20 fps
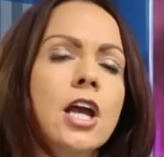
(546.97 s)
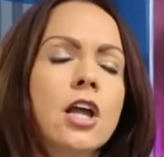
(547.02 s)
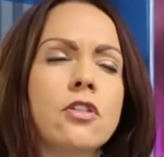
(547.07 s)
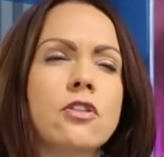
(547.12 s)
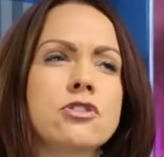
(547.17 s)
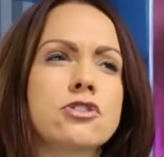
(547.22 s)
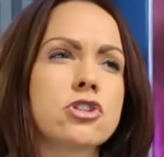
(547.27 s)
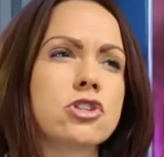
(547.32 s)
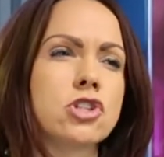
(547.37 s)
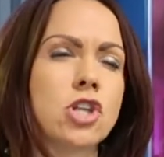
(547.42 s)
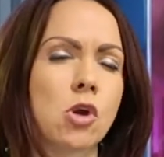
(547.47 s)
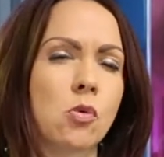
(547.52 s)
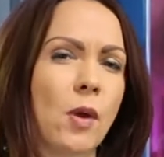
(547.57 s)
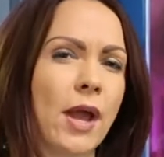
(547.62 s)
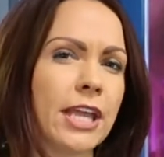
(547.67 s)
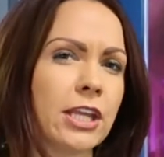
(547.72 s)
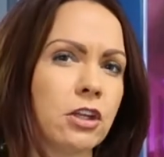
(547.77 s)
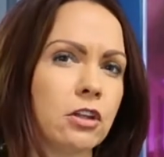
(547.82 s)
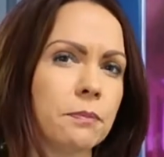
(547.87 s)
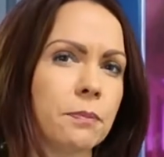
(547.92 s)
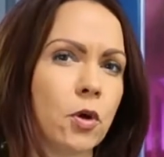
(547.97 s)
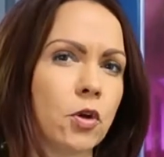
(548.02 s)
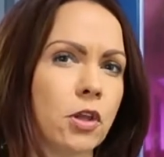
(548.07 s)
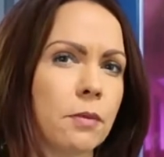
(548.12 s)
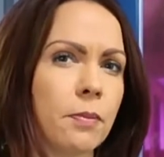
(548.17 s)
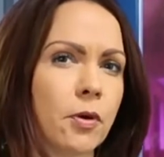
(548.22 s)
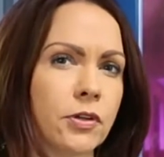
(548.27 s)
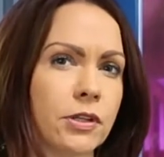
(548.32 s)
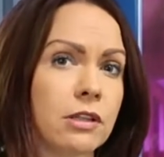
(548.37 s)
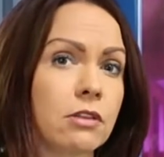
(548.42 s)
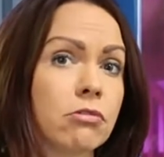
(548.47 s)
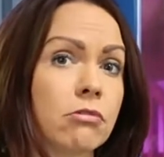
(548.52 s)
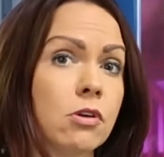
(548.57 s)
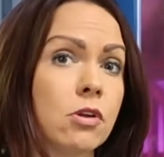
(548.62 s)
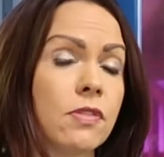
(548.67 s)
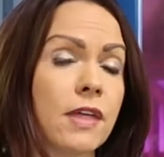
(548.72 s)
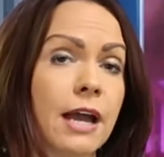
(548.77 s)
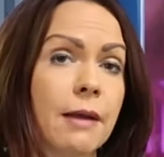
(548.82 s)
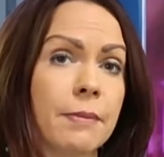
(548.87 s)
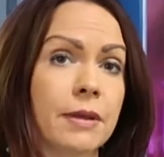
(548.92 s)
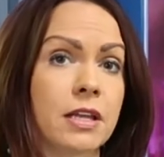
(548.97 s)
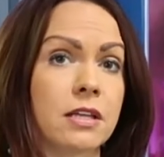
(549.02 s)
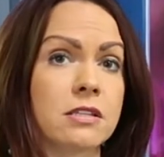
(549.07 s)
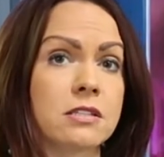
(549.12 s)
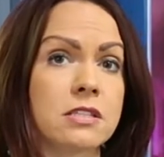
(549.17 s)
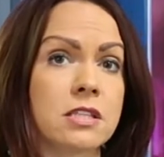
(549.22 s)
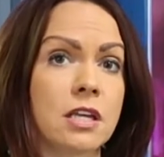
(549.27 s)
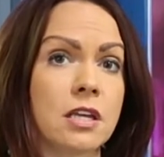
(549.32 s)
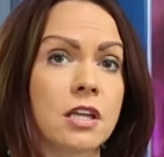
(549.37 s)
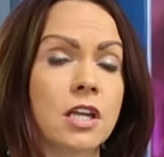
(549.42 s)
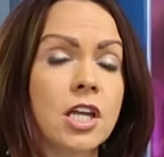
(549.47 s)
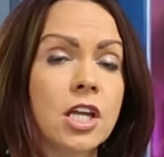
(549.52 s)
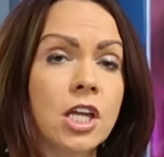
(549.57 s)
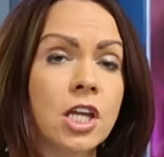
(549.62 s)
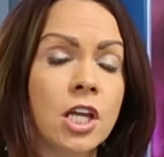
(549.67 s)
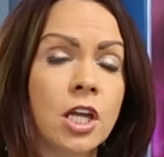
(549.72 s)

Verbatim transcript: there's just no way you'd put your body through that because the